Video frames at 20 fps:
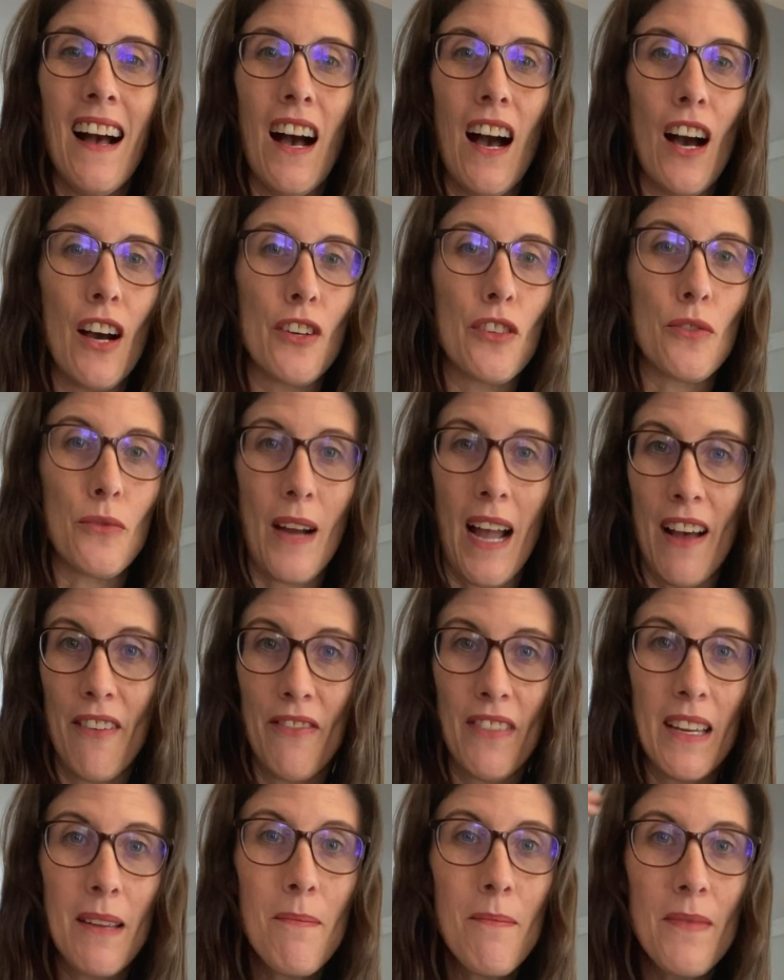a
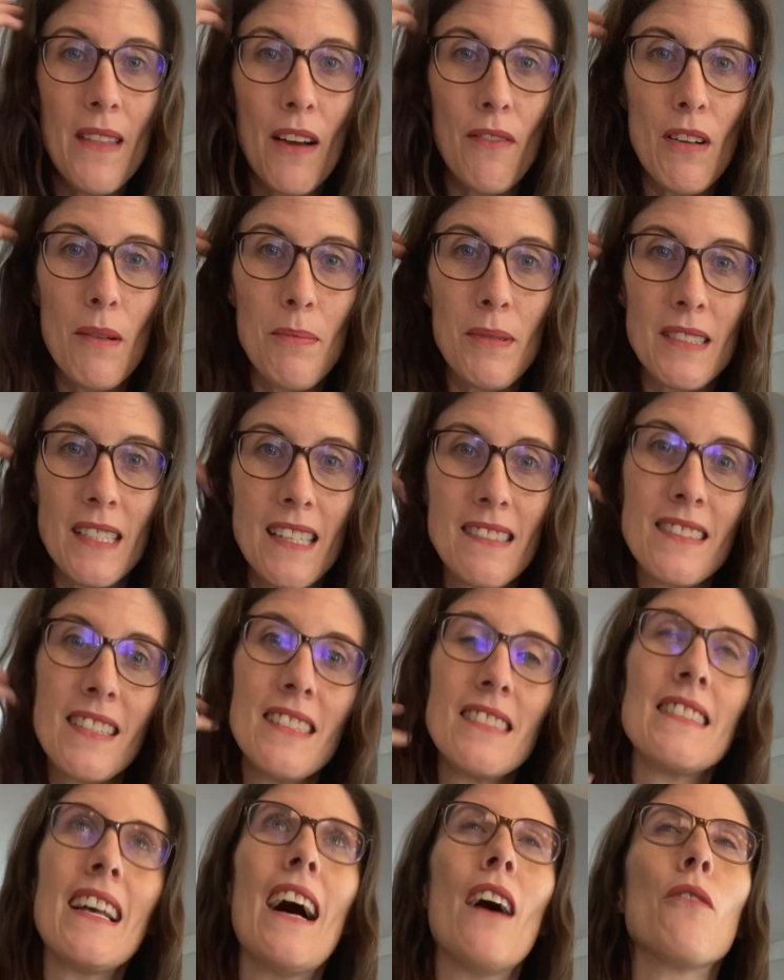grapheme that represents a
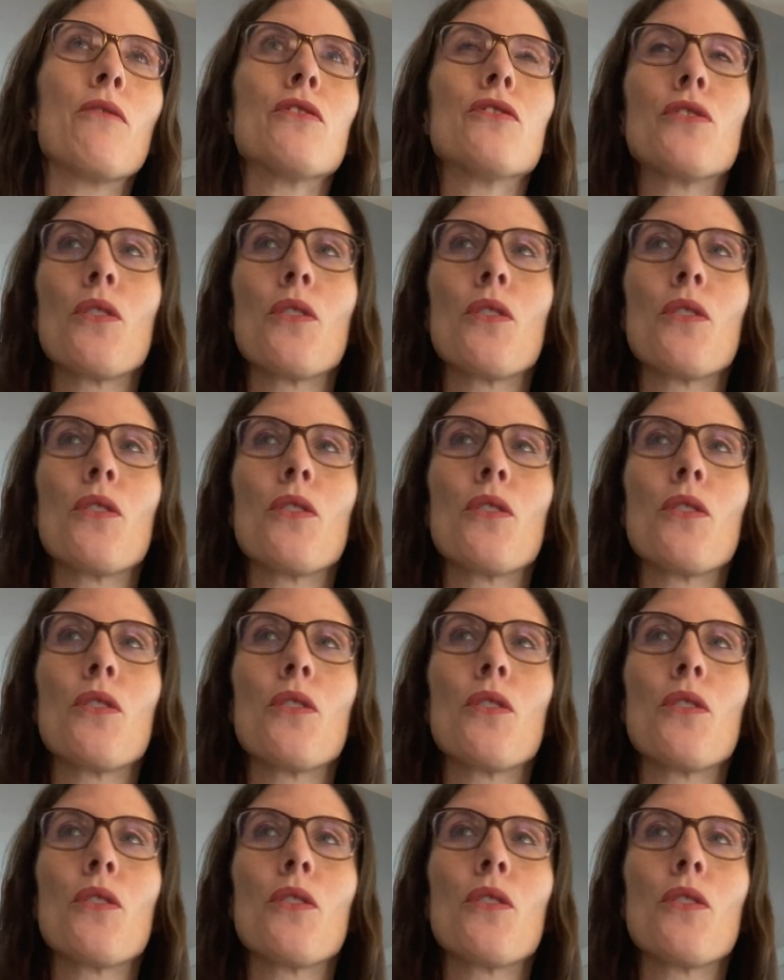sound.